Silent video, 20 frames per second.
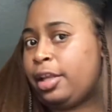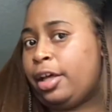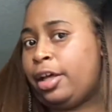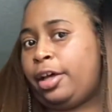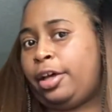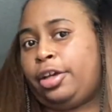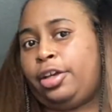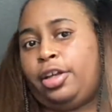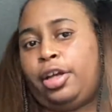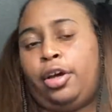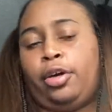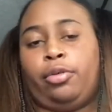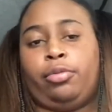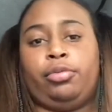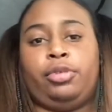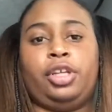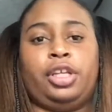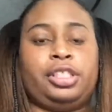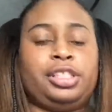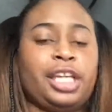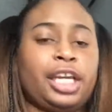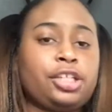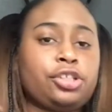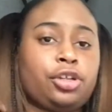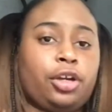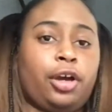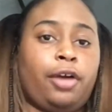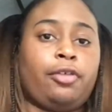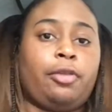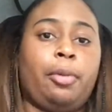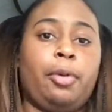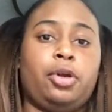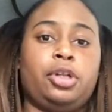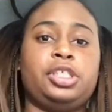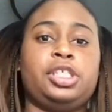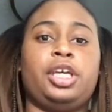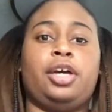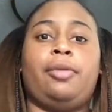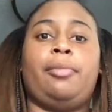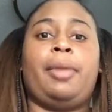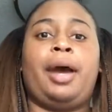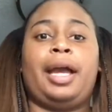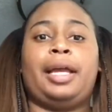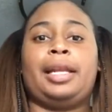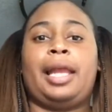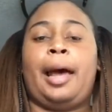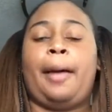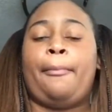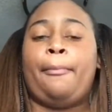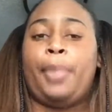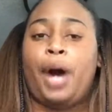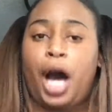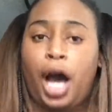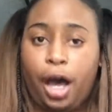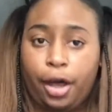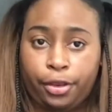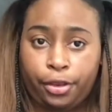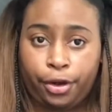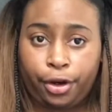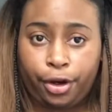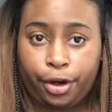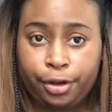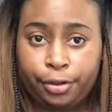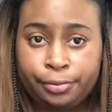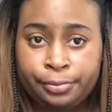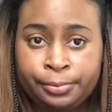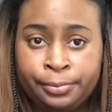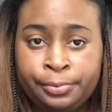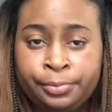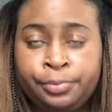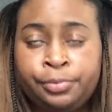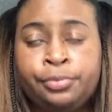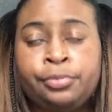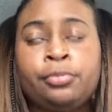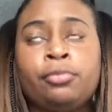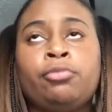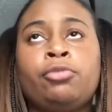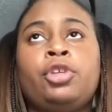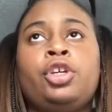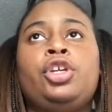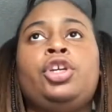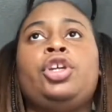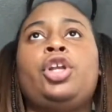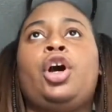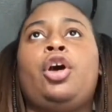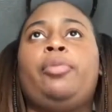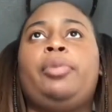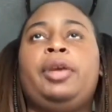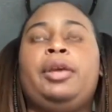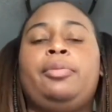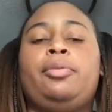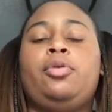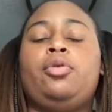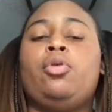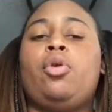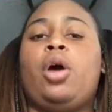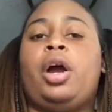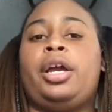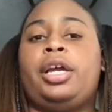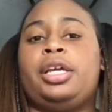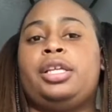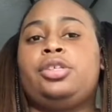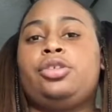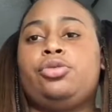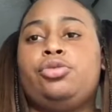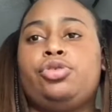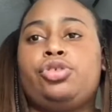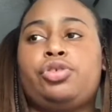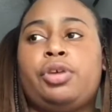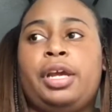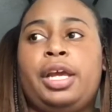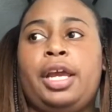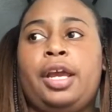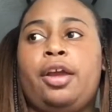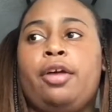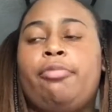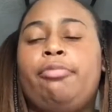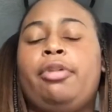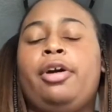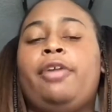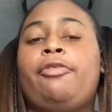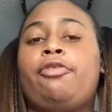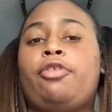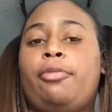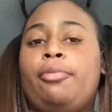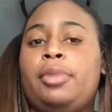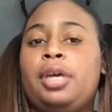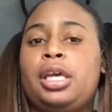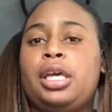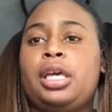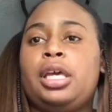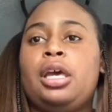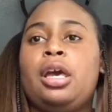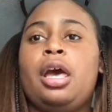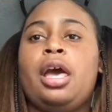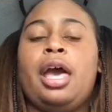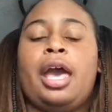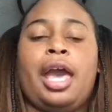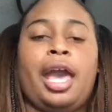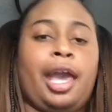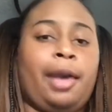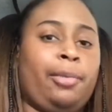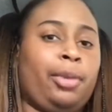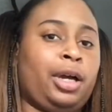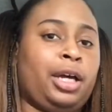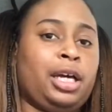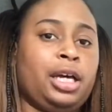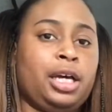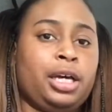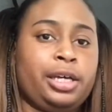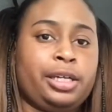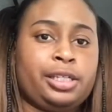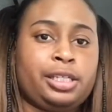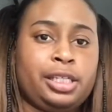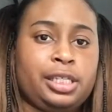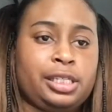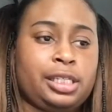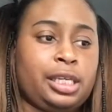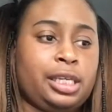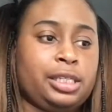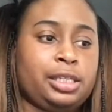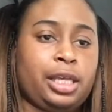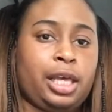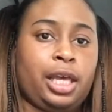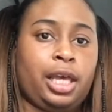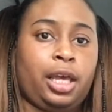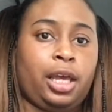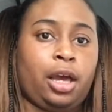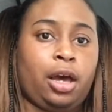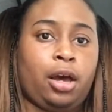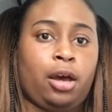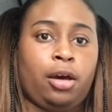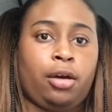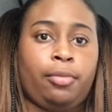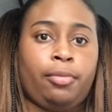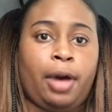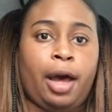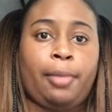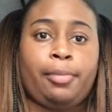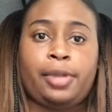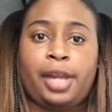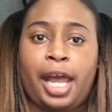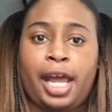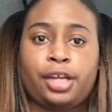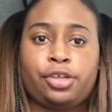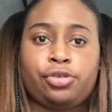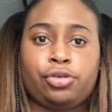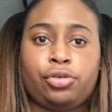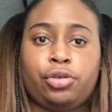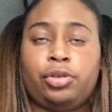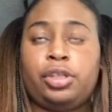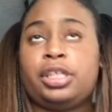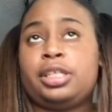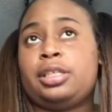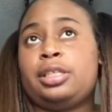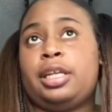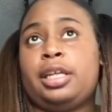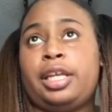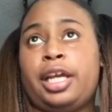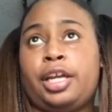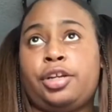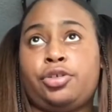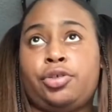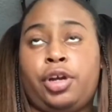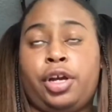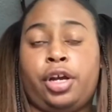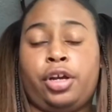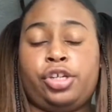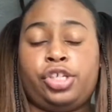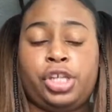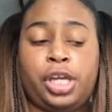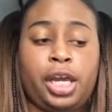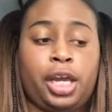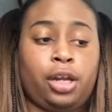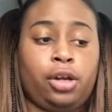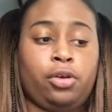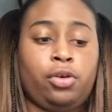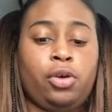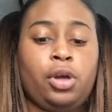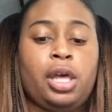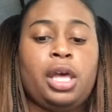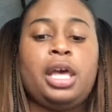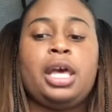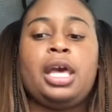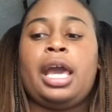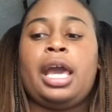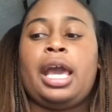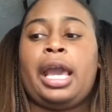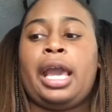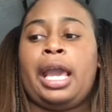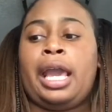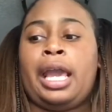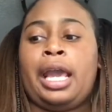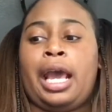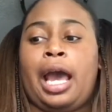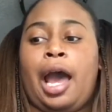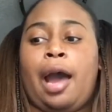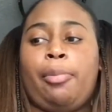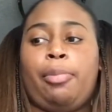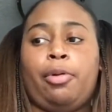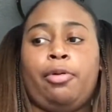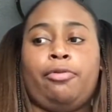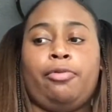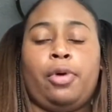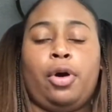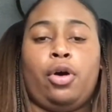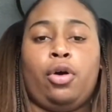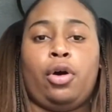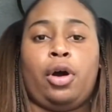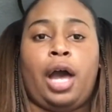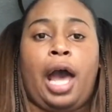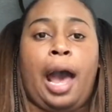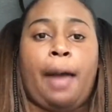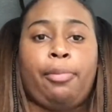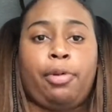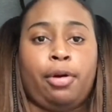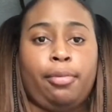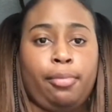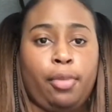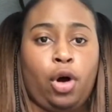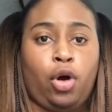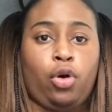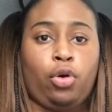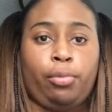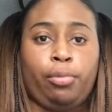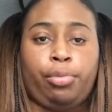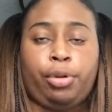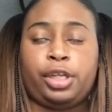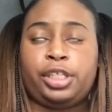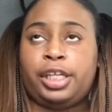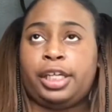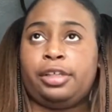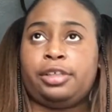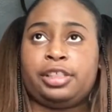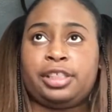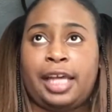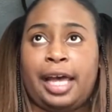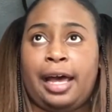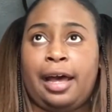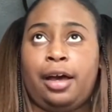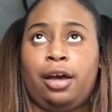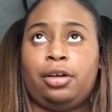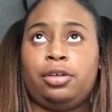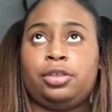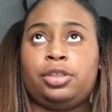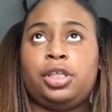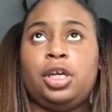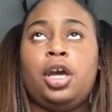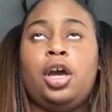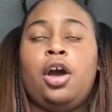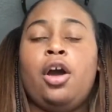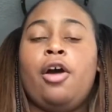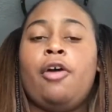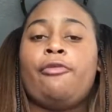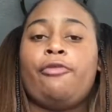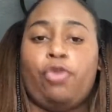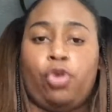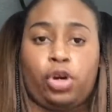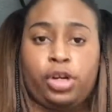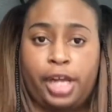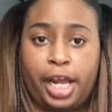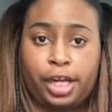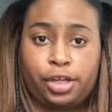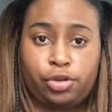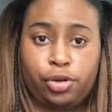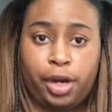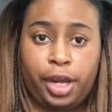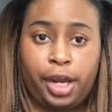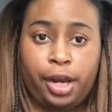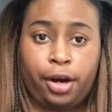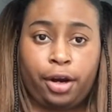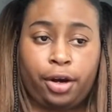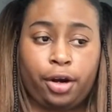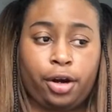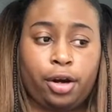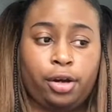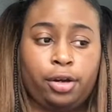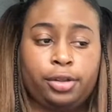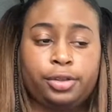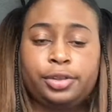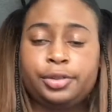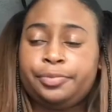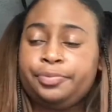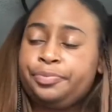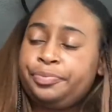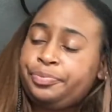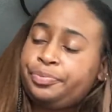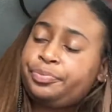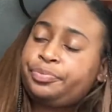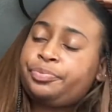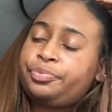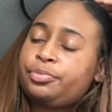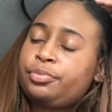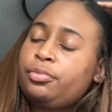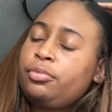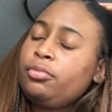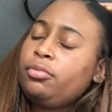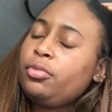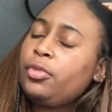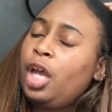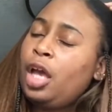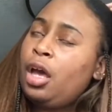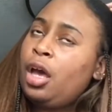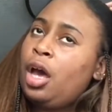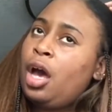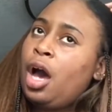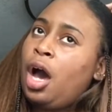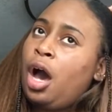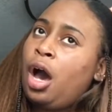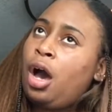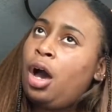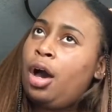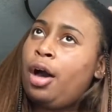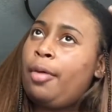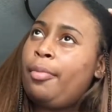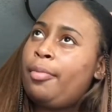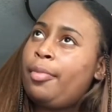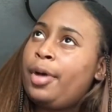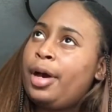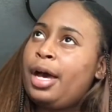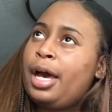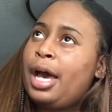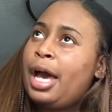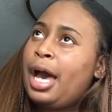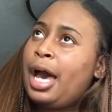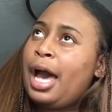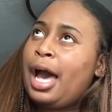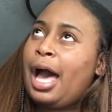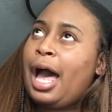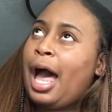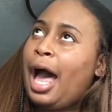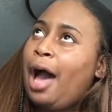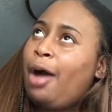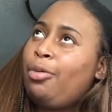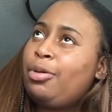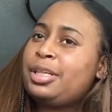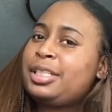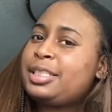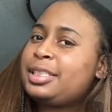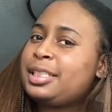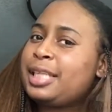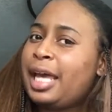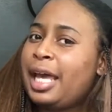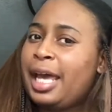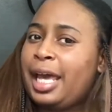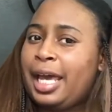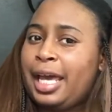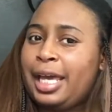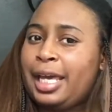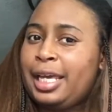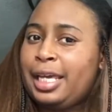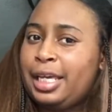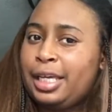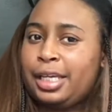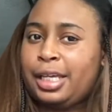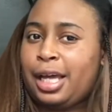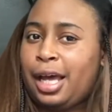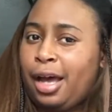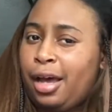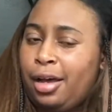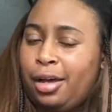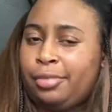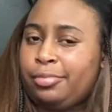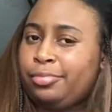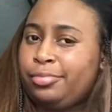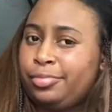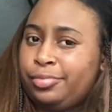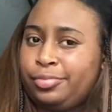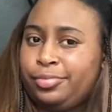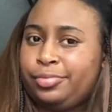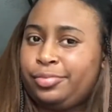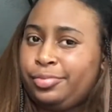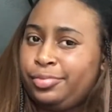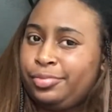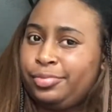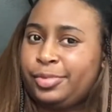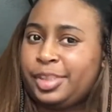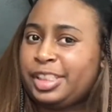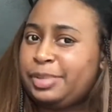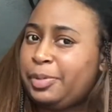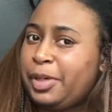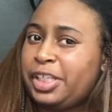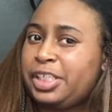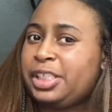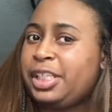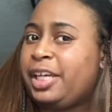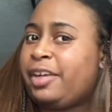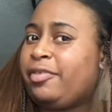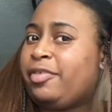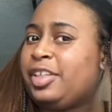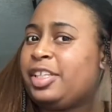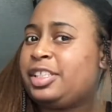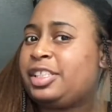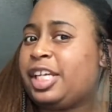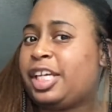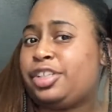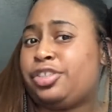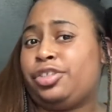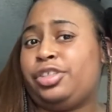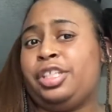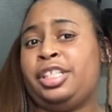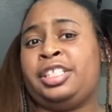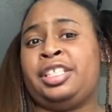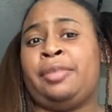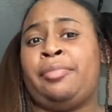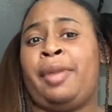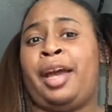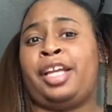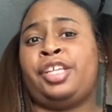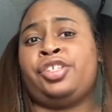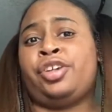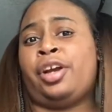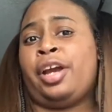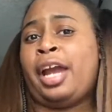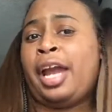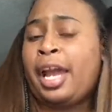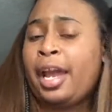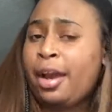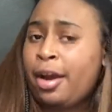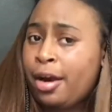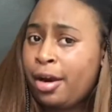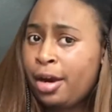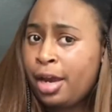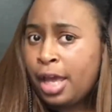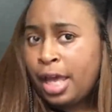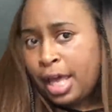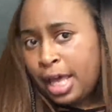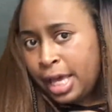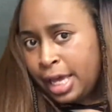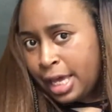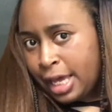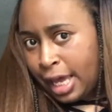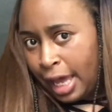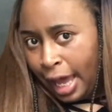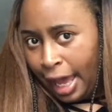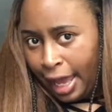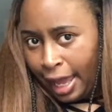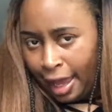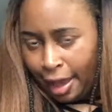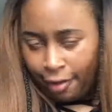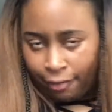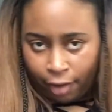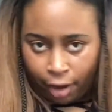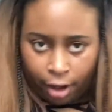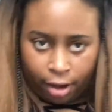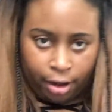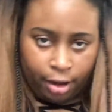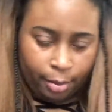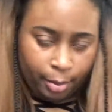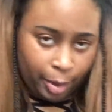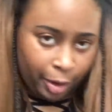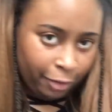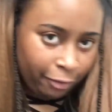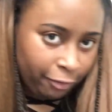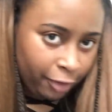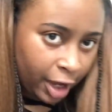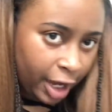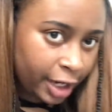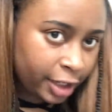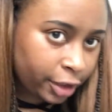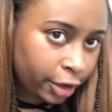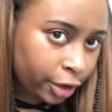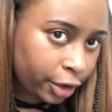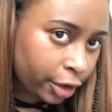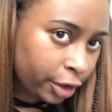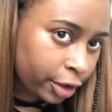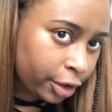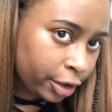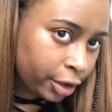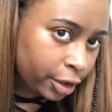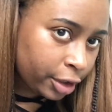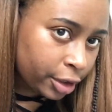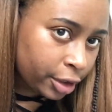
the, you know, the texture of the ponytail might not bother, you know, people who are into straight hair. But for me, and because this is a, um, I'm natural, this is a natural hair channel, and I promote, I promote protective styles for natural hair girls. Um, I would say um, especially if this texture doesn't match your hair. I have um, a finer